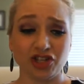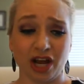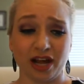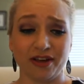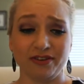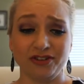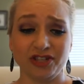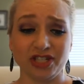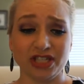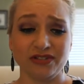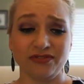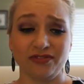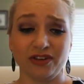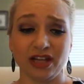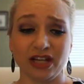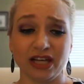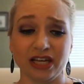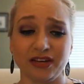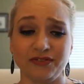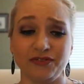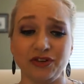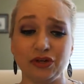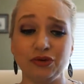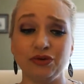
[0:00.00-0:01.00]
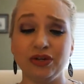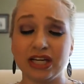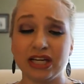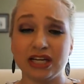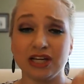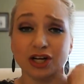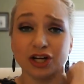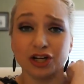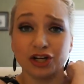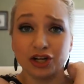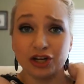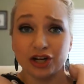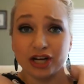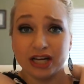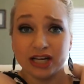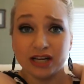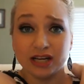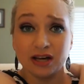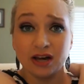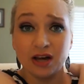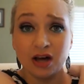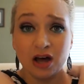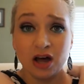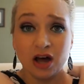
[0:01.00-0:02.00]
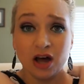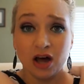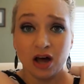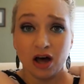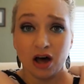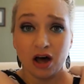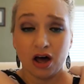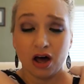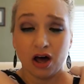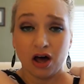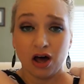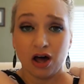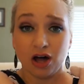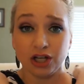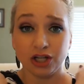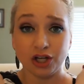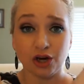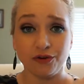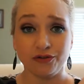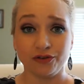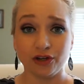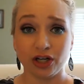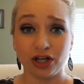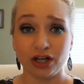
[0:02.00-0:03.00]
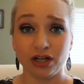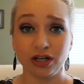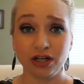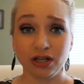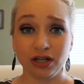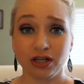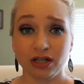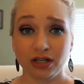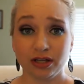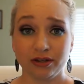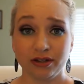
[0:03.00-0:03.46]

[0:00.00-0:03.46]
I just feel like if you need a good all over